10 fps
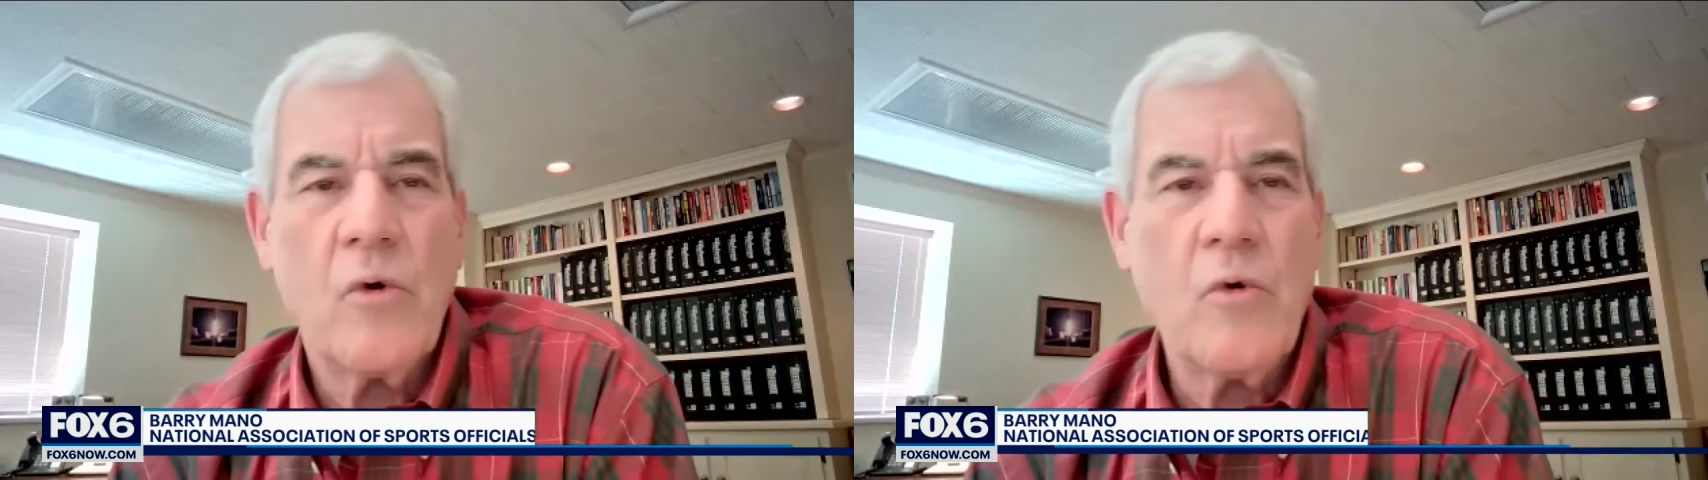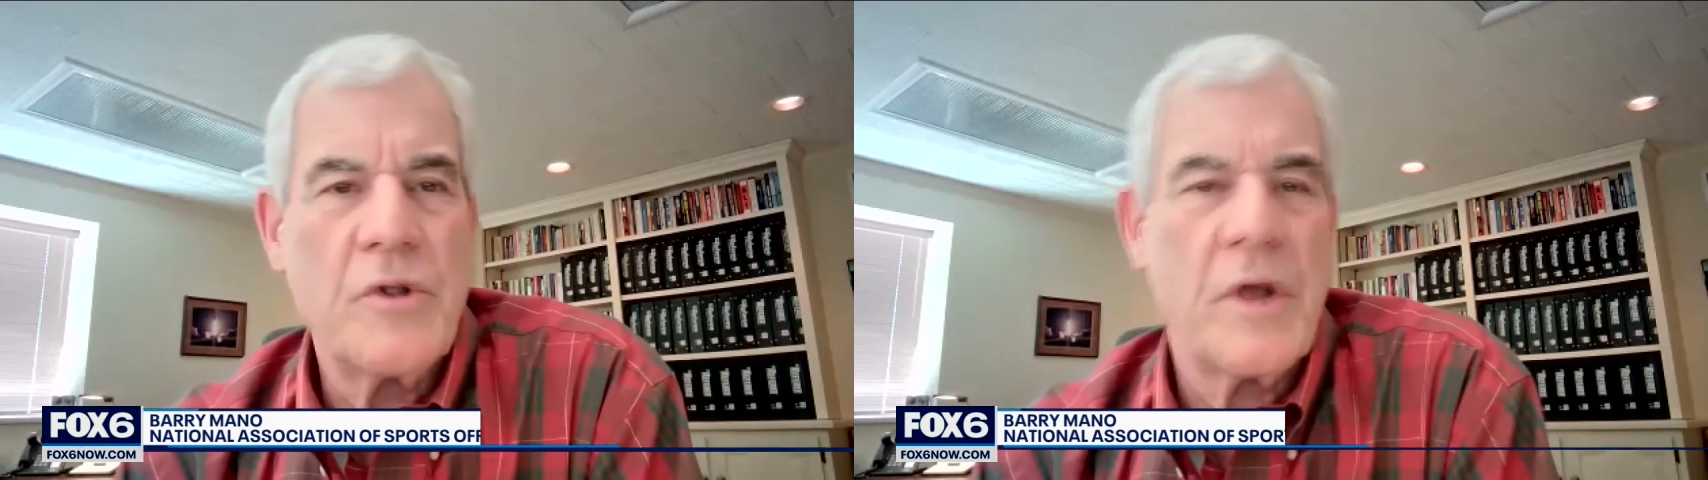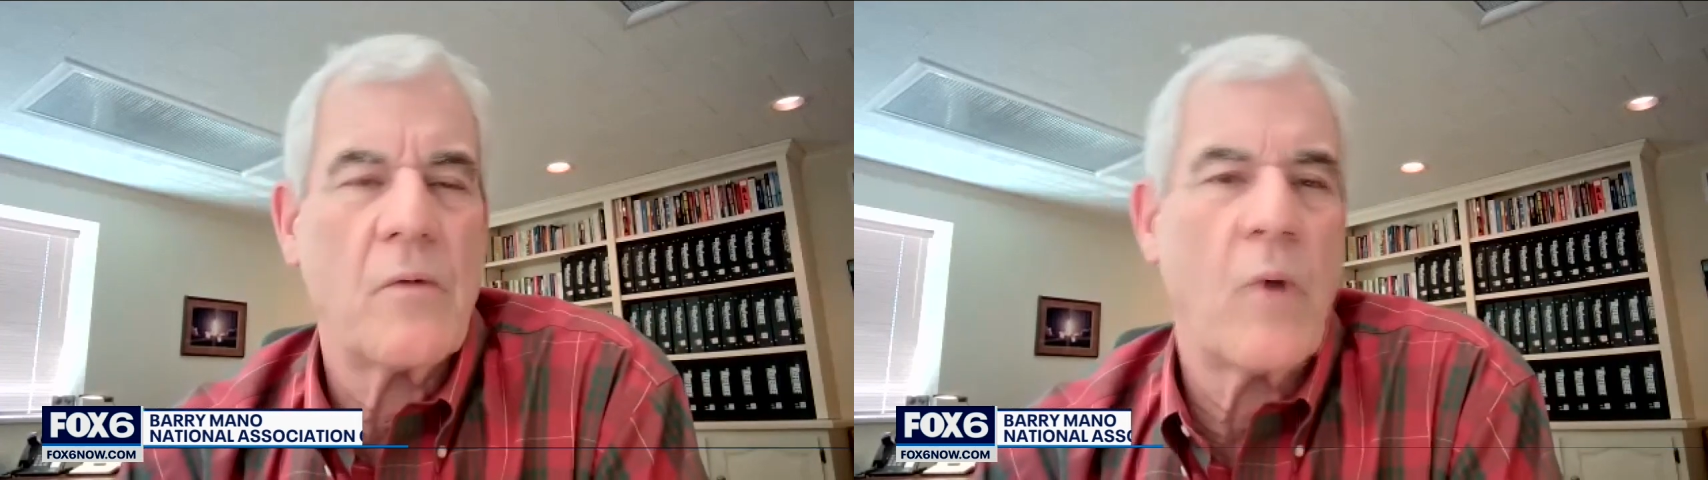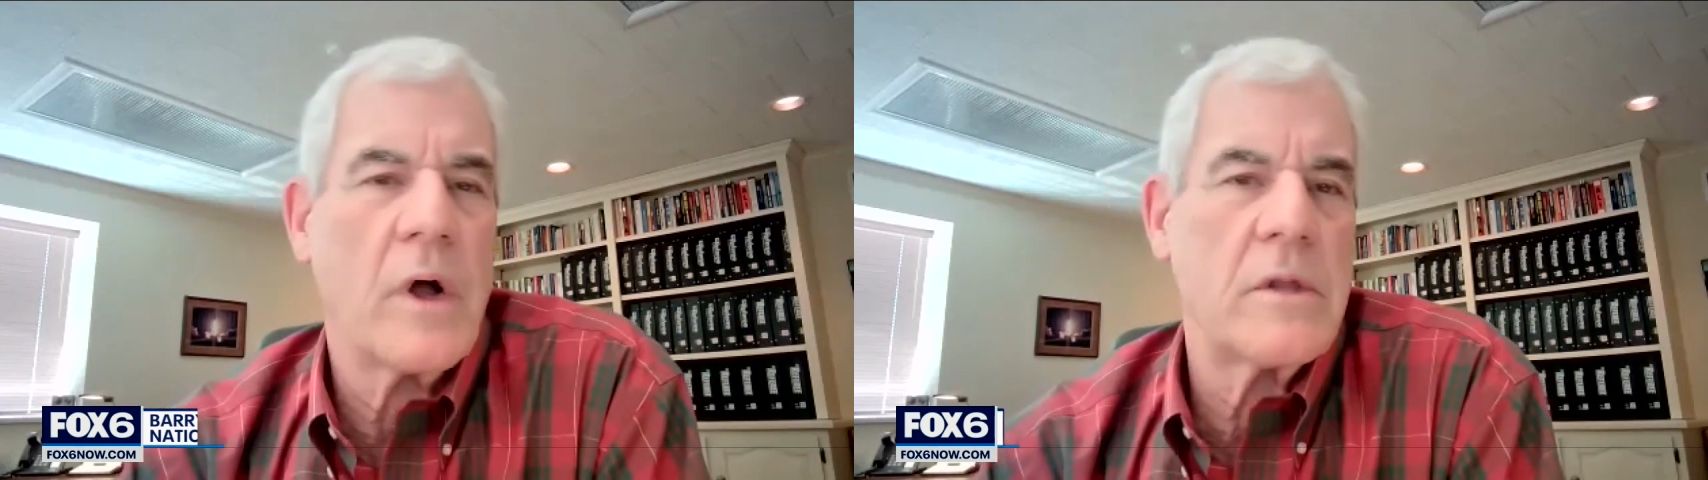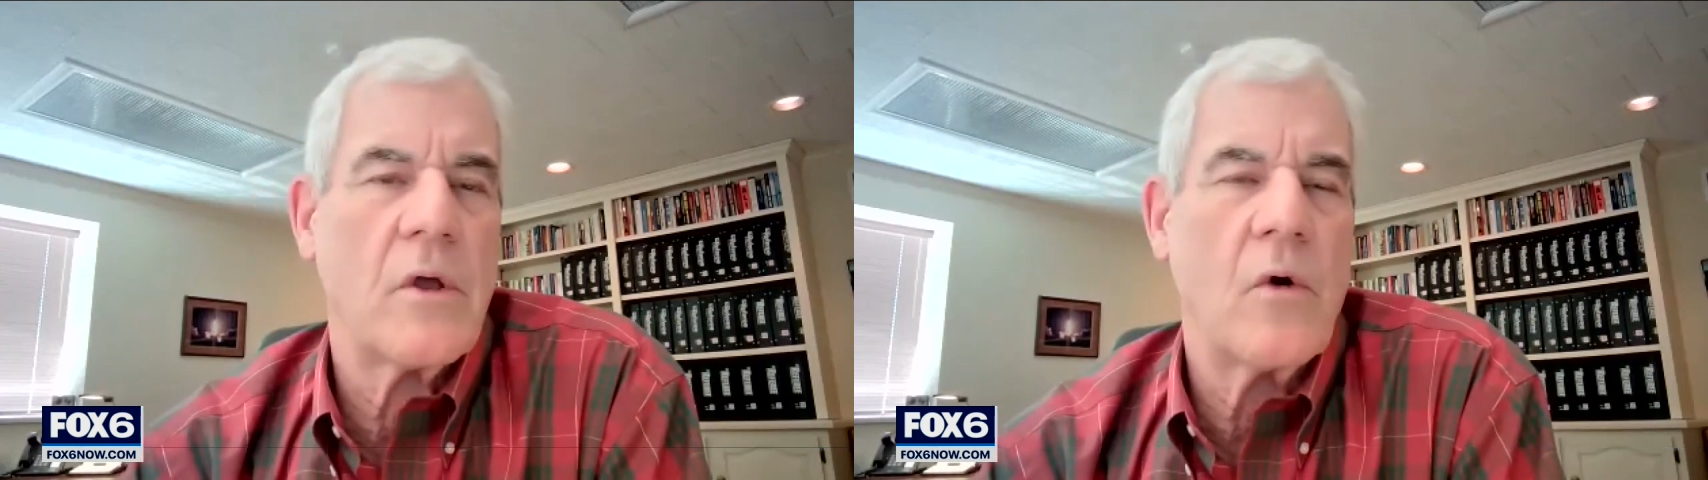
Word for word: who did what to